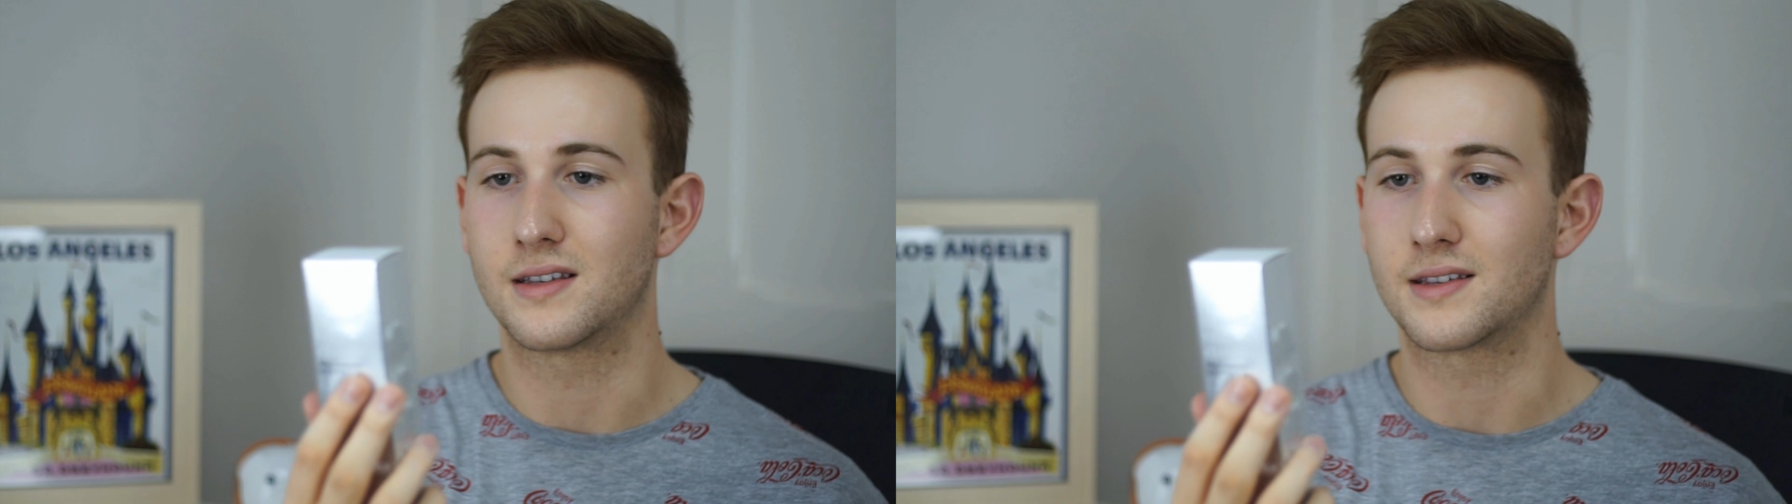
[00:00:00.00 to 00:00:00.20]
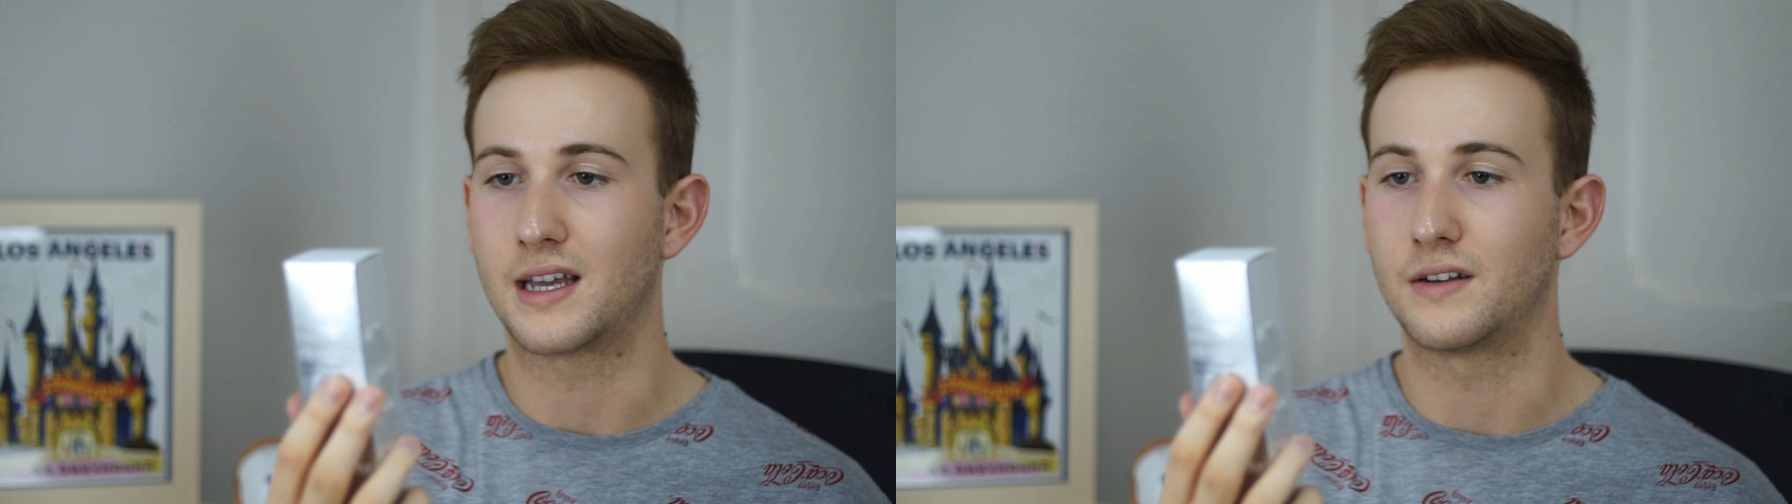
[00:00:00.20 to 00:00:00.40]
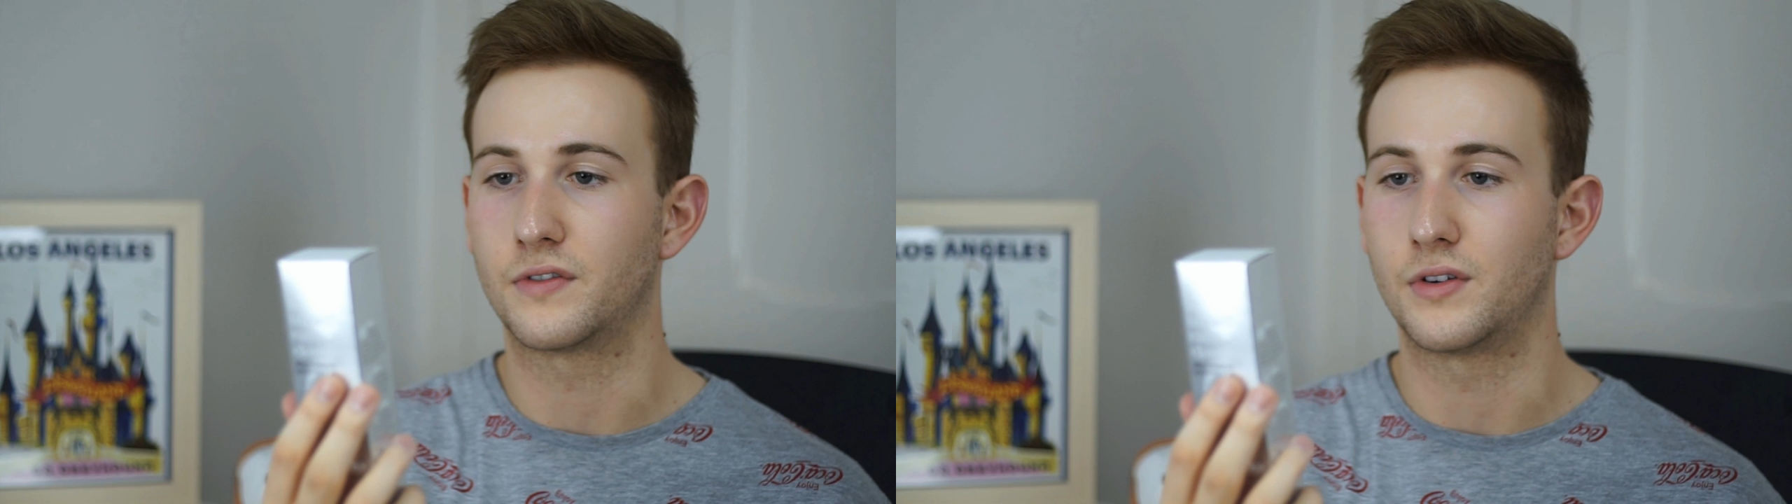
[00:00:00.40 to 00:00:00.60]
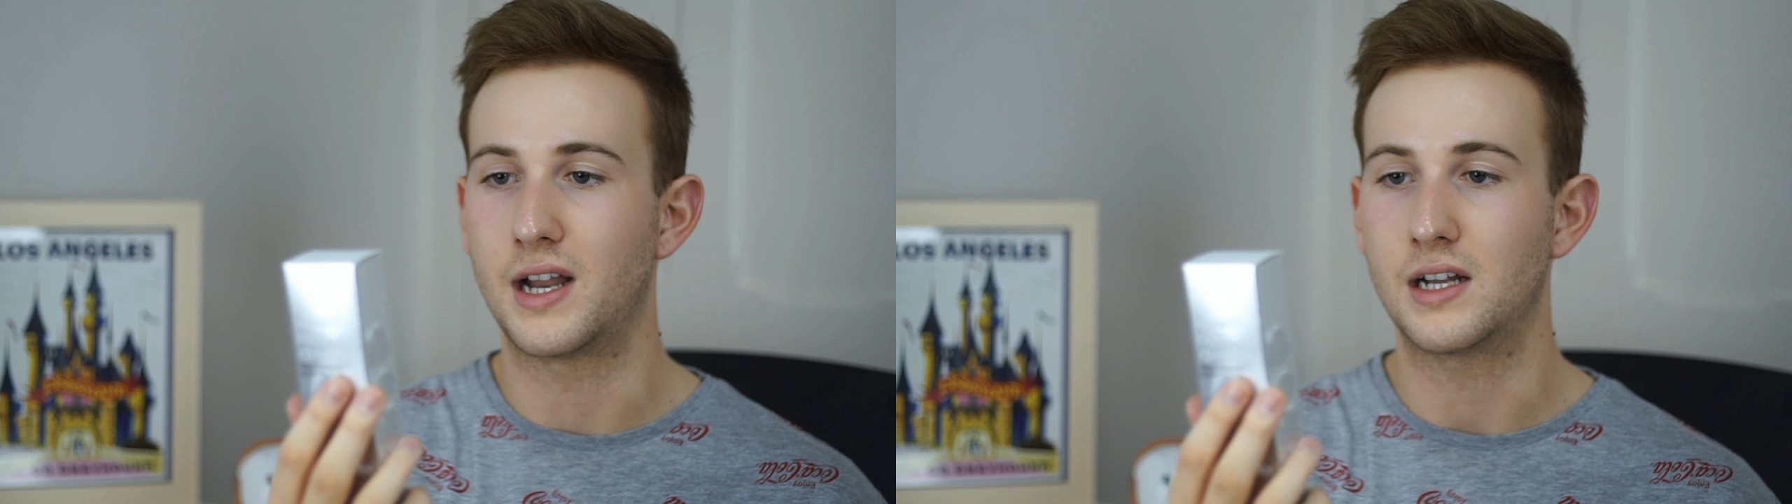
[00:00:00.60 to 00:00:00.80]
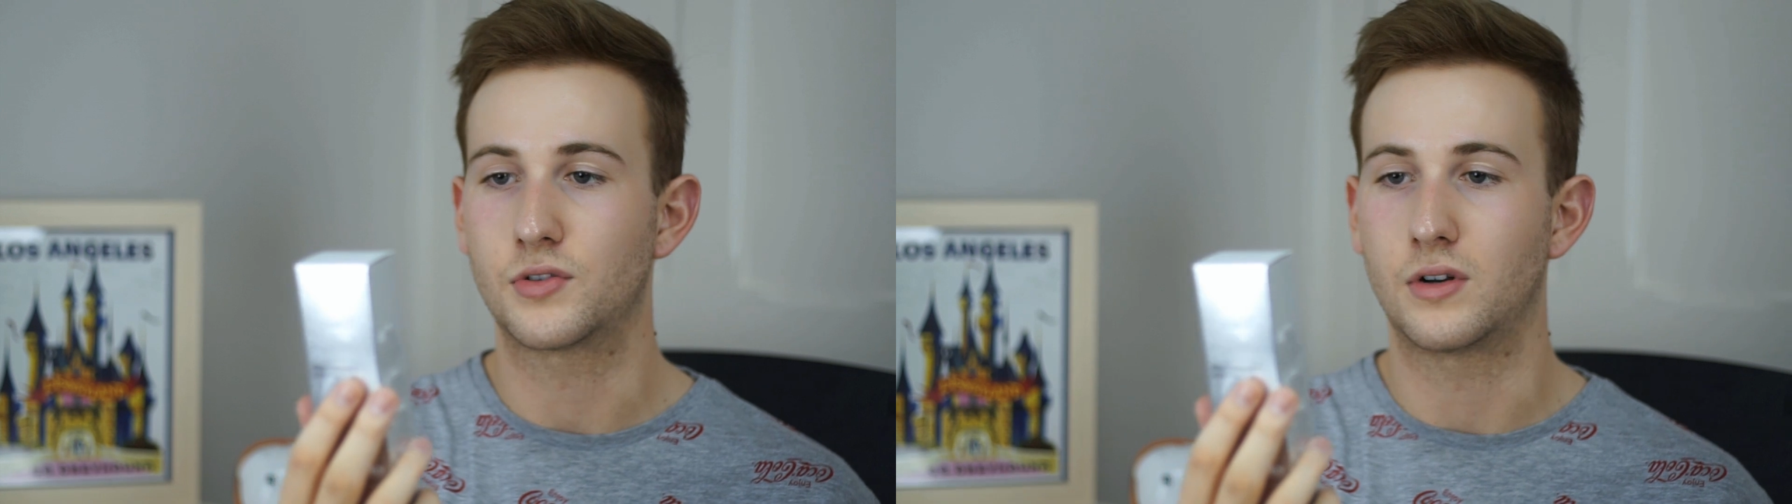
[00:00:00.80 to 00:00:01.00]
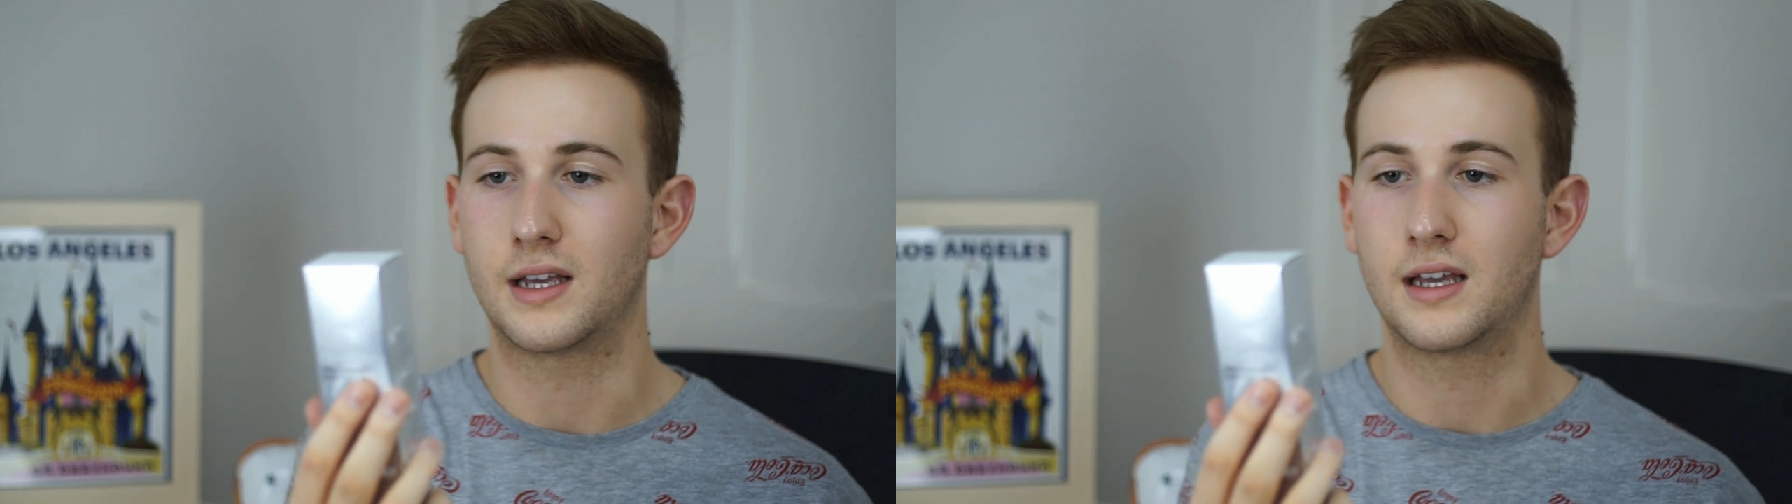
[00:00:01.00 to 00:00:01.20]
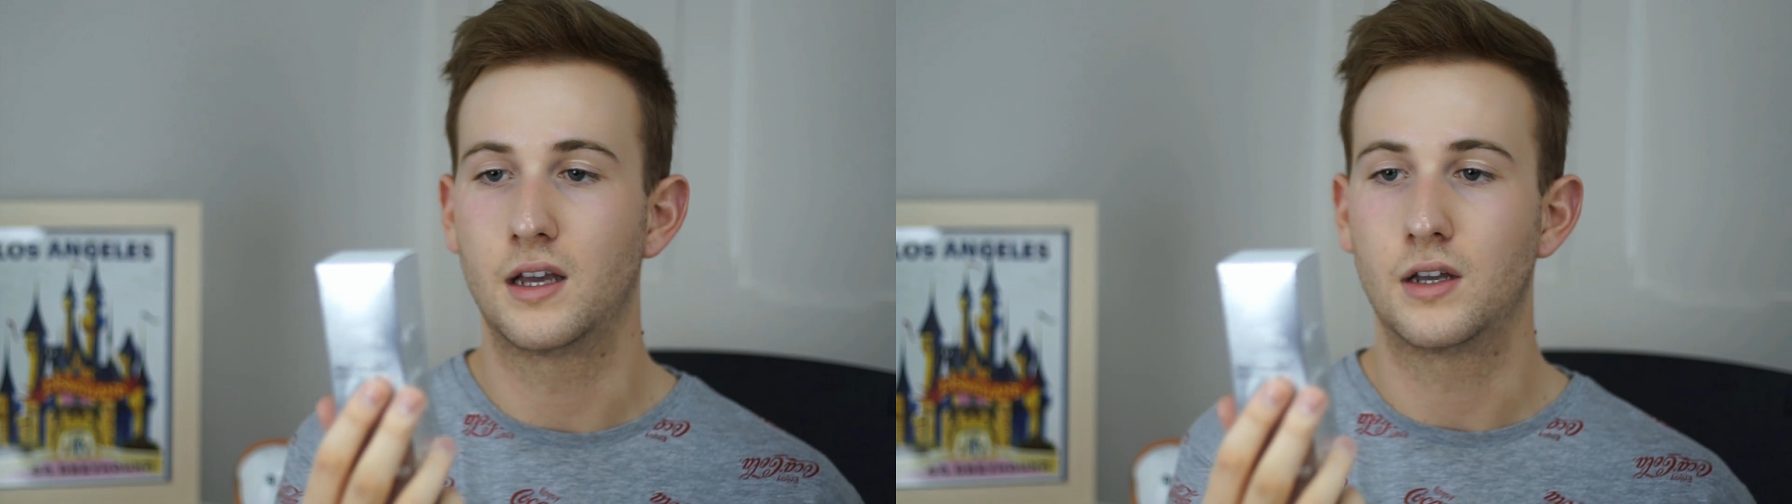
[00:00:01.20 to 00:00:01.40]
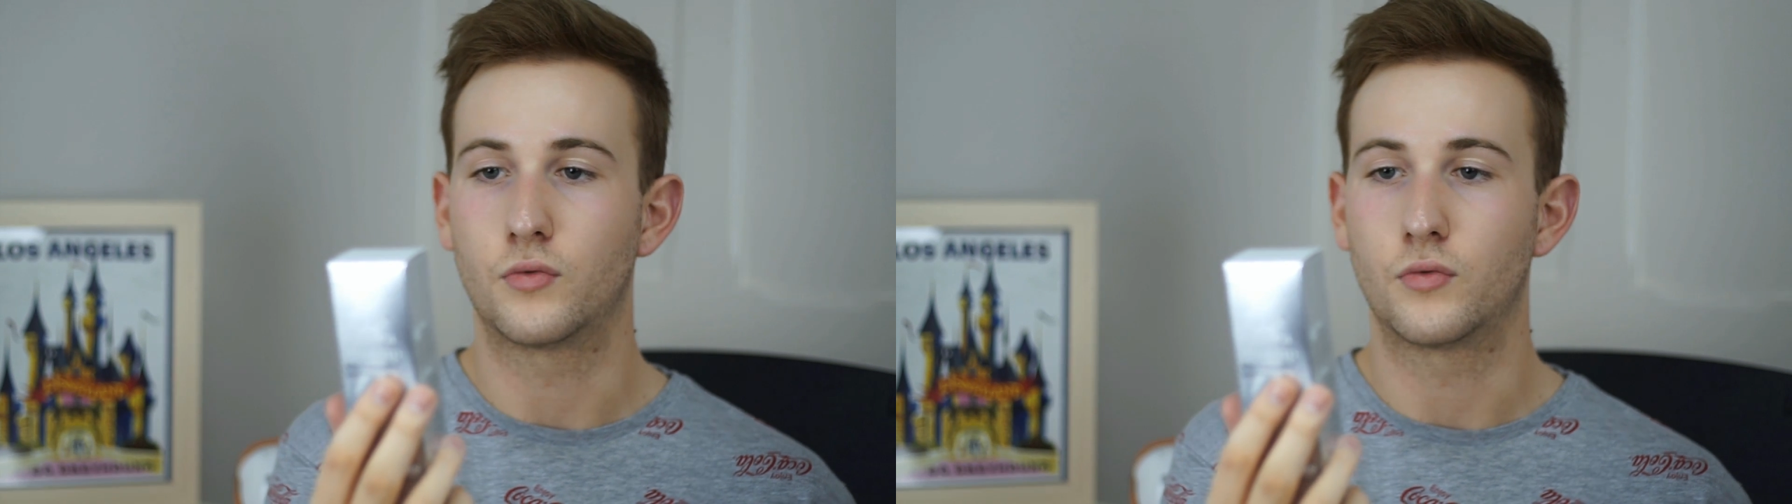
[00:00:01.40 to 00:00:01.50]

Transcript: the skin for a naturally